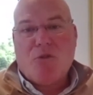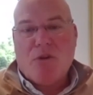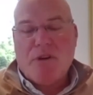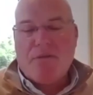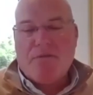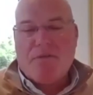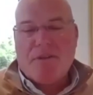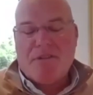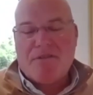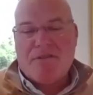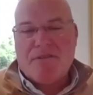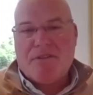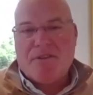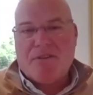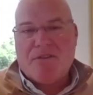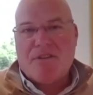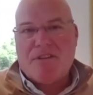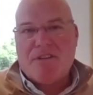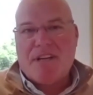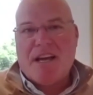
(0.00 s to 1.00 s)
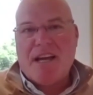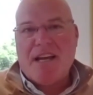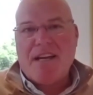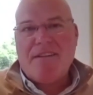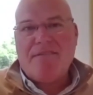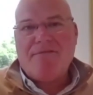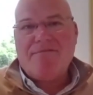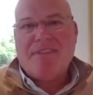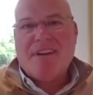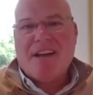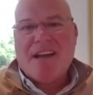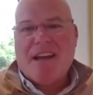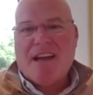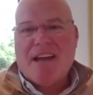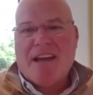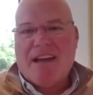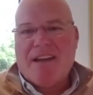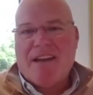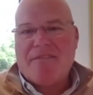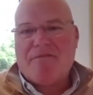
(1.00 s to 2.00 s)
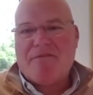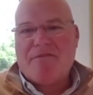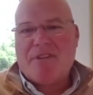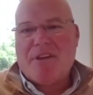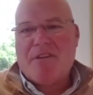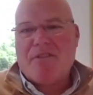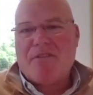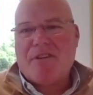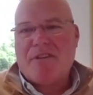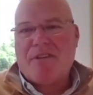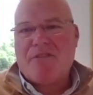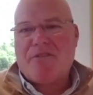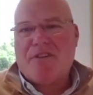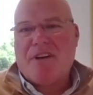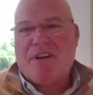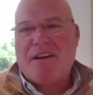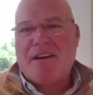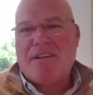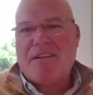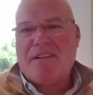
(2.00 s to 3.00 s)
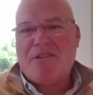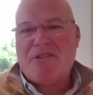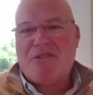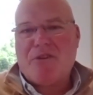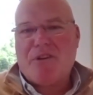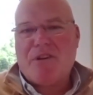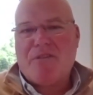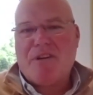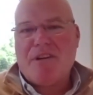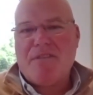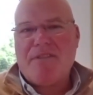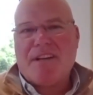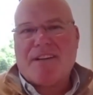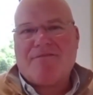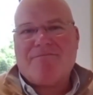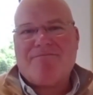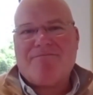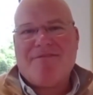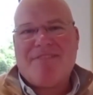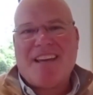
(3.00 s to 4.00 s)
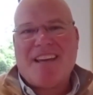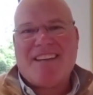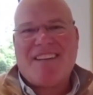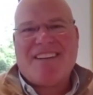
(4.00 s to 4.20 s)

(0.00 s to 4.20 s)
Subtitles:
the rest of your day. And for those in Australia, enjoy your evening. Thank you.